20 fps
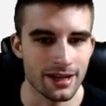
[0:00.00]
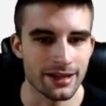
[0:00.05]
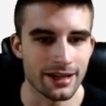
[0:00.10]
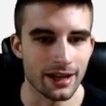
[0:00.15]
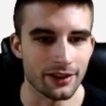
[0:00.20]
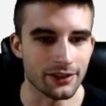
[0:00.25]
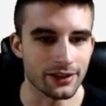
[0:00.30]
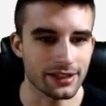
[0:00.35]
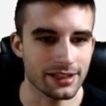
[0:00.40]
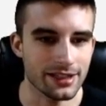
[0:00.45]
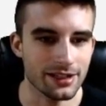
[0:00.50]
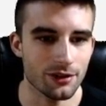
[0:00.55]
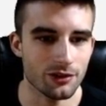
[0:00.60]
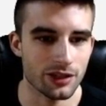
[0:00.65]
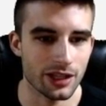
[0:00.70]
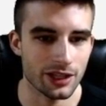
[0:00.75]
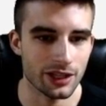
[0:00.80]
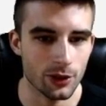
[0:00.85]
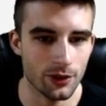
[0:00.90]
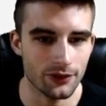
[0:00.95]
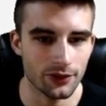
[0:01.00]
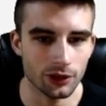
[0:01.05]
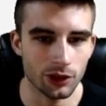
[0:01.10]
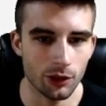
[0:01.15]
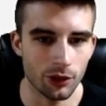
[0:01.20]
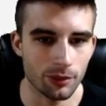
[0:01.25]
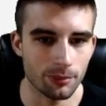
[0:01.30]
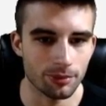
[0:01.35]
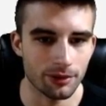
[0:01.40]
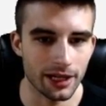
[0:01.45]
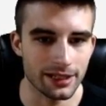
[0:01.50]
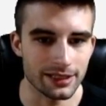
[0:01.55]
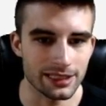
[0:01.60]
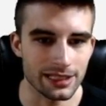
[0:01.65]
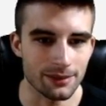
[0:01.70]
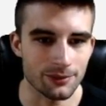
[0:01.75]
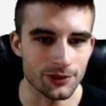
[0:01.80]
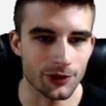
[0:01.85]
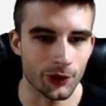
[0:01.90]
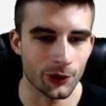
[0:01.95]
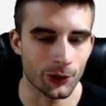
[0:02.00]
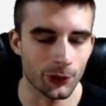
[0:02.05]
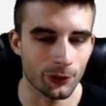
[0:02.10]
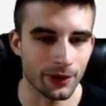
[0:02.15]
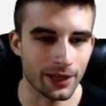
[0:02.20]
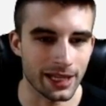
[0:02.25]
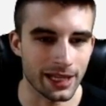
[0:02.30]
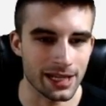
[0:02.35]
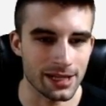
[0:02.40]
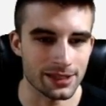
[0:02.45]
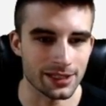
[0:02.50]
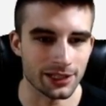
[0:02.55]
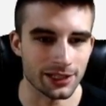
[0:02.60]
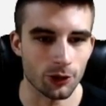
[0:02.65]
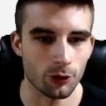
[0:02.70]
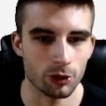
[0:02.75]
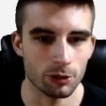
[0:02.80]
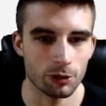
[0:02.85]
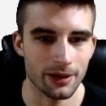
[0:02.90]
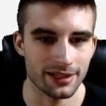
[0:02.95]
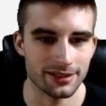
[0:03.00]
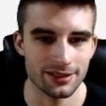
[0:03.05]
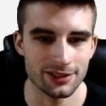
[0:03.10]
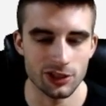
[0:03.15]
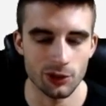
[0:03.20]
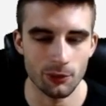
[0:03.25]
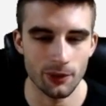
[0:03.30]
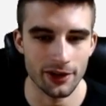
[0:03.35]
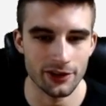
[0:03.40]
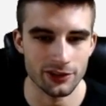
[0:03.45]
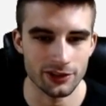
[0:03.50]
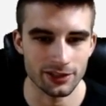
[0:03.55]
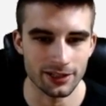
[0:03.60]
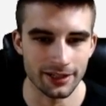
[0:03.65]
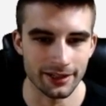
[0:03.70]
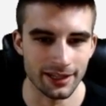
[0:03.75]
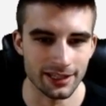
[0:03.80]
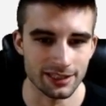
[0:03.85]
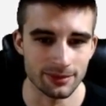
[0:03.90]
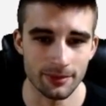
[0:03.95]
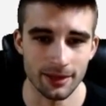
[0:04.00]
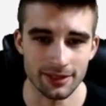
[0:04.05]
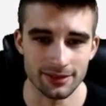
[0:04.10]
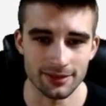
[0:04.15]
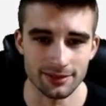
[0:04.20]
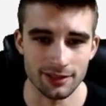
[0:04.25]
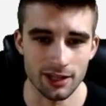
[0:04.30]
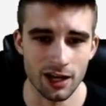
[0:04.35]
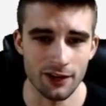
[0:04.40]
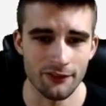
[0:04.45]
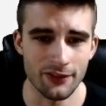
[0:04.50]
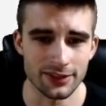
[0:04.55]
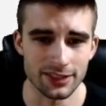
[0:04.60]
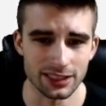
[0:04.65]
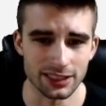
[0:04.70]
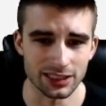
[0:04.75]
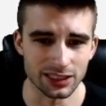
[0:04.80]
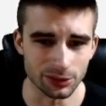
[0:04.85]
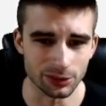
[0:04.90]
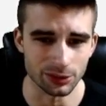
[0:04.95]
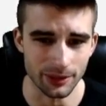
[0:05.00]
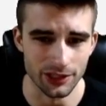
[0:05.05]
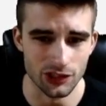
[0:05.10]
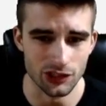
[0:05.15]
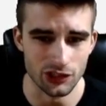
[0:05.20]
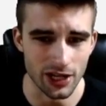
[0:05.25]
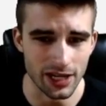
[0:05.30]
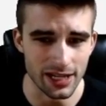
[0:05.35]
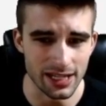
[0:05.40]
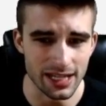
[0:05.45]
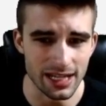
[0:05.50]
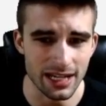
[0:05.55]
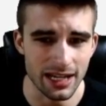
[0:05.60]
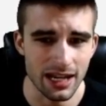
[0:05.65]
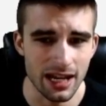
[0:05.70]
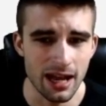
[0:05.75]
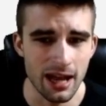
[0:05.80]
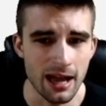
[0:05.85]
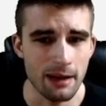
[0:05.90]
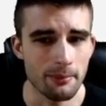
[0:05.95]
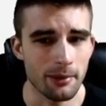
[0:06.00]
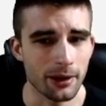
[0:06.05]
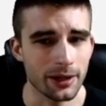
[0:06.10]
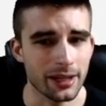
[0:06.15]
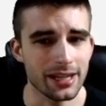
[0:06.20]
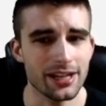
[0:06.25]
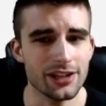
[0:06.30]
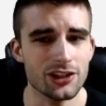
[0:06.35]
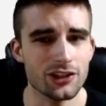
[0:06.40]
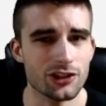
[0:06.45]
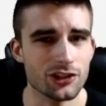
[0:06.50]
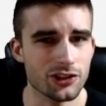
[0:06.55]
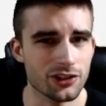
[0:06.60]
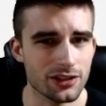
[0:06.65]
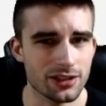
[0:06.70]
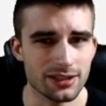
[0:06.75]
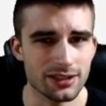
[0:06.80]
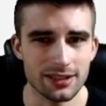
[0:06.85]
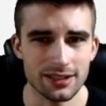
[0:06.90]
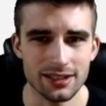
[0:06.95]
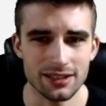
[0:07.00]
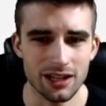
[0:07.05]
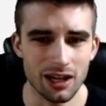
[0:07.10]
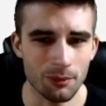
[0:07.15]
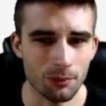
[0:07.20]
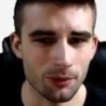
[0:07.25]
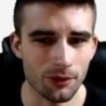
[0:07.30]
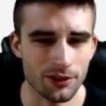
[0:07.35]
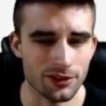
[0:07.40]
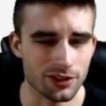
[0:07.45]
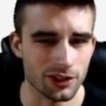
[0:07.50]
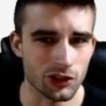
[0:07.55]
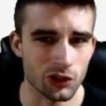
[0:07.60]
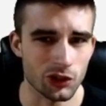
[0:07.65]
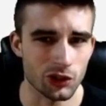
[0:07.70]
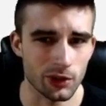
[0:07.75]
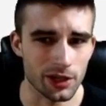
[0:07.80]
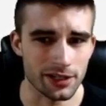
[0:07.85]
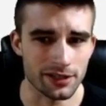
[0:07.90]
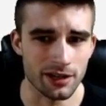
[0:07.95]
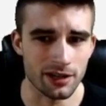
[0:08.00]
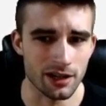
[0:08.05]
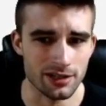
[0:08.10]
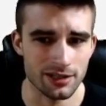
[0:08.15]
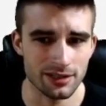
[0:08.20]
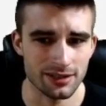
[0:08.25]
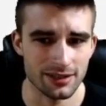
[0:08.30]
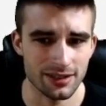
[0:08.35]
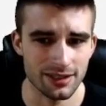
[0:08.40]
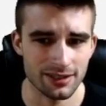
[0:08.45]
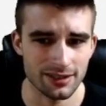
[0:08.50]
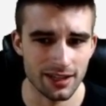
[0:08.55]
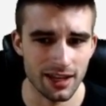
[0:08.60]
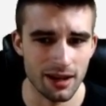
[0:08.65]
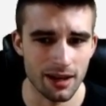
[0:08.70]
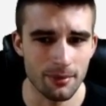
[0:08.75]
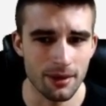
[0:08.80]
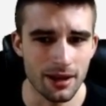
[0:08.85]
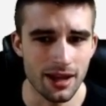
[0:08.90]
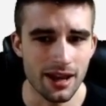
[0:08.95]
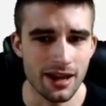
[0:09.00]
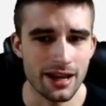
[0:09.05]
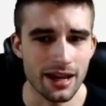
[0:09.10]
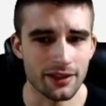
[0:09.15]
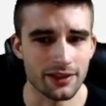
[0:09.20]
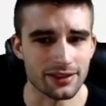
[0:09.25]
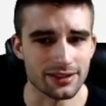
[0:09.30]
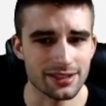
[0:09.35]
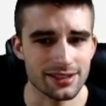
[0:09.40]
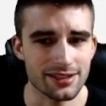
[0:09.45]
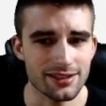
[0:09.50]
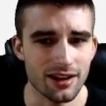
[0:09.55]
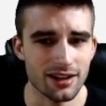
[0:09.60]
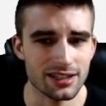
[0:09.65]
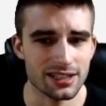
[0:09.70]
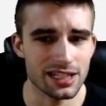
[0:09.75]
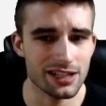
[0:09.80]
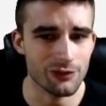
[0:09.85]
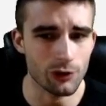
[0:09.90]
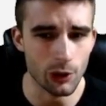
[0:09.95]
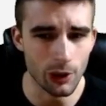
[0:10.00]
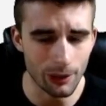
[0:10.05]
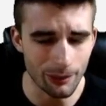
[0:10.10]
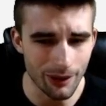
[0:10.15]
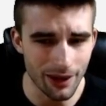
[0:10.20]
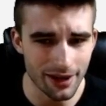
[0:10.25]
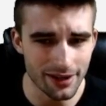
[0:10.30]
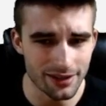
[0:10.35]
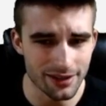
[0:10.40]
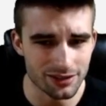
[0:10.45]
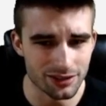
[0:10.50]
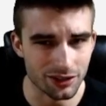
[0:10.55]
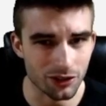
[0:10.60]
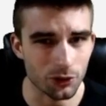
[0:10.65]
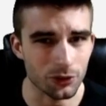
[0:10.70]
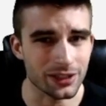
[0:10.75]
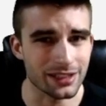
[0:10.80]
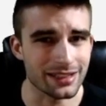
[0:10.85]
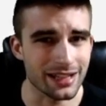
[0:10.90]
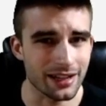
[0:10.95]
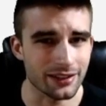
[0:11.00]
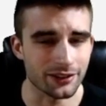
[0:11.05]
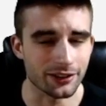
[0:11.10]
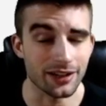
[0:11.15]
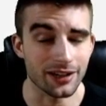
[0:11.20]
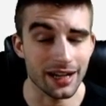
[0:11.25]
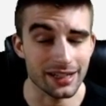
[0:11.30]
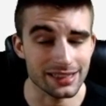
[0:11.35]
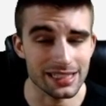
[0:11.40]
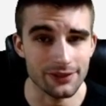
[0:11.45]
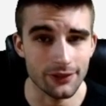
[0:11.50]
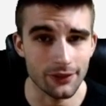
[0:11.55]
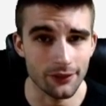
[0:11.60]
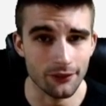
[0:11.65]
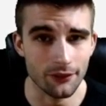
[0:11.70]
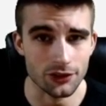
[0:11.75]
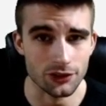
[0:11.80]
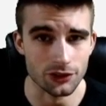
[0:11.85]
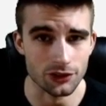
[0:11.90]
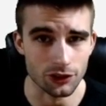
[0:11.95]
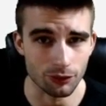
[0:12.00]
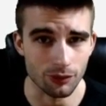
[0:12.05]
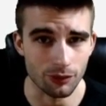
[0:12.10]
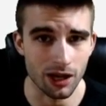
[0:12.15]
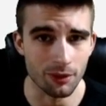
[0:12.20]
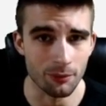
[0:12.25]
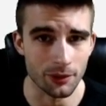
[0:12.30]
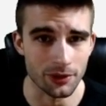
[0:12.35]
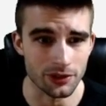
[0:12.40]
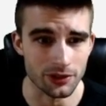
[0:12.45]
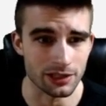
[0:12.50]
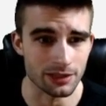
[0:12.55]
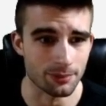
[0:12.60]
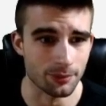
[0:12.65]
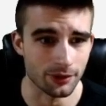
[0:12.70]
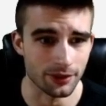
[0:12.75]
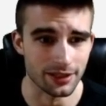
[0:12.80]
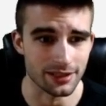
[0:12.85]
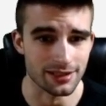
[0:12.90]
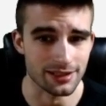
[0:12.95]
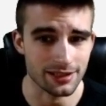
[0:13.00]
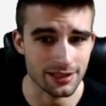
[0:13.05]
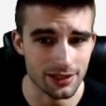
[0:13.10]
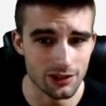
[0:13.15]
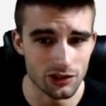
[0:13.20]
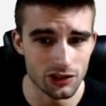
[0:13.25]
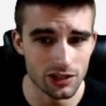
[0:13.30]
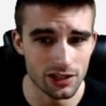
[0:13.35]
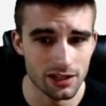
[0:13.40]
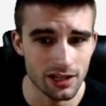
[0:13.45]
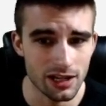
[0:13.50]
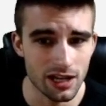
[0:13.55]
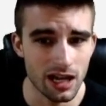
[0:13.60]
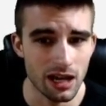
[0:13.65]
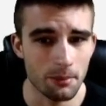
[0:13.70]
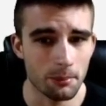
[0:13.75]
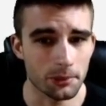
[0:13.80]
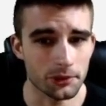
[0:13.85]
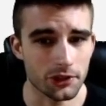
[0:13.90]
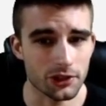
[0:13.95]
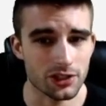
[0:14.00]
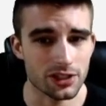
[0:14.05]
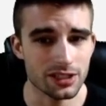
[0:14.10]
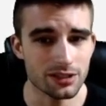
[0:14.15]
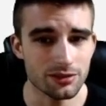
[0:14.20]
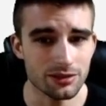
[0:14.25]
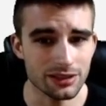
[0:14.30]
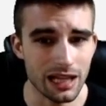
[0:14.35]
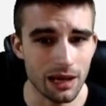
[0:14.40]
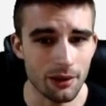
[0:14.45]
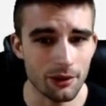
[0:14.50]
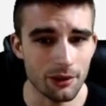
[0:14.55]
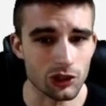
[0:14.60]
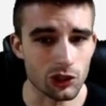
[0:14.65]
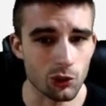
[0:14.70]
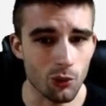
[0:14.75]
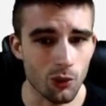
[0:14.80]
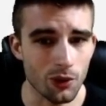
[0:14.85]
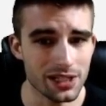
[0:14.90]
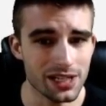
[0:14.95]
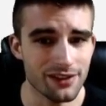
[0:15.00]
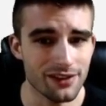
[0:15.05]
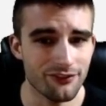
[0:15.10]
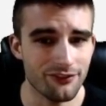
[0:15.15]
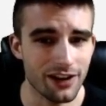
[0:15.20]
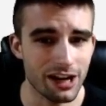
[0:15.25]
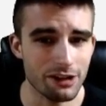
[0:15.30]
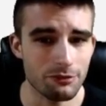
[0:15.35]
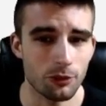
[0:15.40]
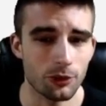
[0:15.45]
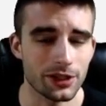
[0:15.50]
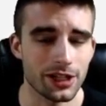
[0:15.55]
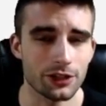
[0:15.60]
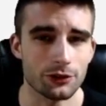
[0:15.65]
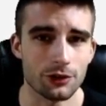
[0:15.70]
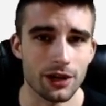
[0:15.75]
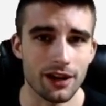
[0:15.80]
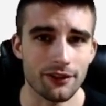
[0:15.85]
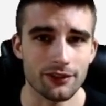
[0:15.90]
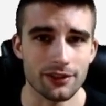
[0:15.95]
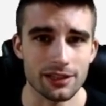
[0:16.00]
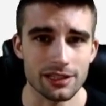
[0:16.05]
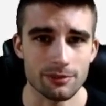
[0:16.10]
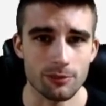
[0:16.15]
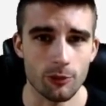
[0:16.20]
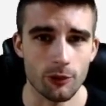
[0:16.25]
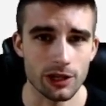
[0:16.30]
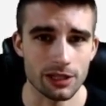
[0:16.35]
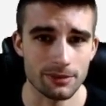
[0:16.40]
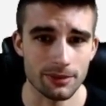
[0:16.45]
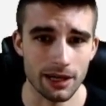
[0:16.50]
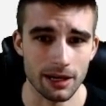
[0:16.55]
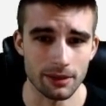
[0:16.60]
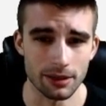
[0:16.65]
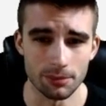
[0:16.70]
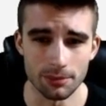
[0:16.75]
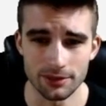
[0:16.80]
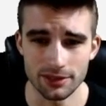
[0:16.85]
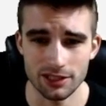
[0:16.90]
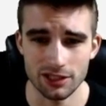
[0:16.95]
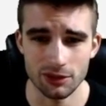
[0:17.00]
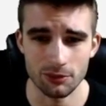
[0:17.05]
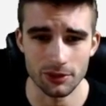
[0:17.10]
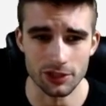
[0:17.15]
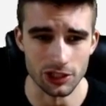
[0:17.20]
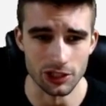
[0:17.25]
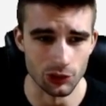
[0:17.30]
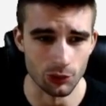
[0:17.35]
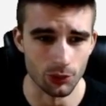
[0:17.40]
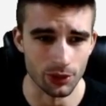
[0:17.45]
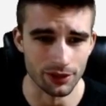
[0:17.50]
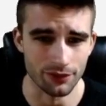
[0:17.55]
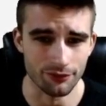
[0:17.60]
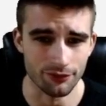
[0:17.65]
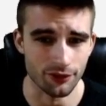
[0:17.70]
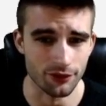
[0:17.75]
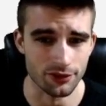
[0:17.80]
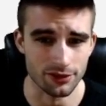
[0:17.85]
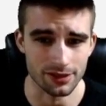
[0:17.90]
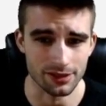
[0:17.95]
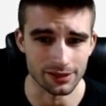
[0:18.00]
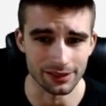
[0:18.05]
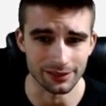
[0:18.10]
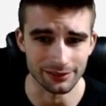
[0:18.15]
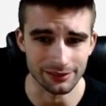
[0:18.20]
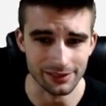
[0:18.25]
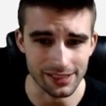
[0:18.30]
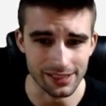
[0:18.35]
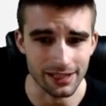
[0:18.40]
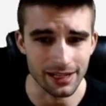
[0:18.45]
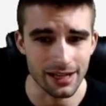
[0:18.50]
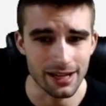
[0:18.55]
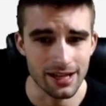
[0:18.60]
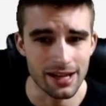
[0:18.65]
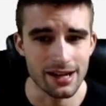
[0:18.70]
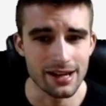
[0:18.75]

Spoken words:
Now, the Eagles, they do have the lower implied team total, and the quarterback situation, I guess, makes this offense a little bit shaky, but he should see upwards to 20 touches in this game. Now, the Seahawks, DVOA-wise, they're 9th DVOA versus the run, which is pretty stingy, but they're still allowing 25.8 DraftKings points per game to the position, which is 21st in the league.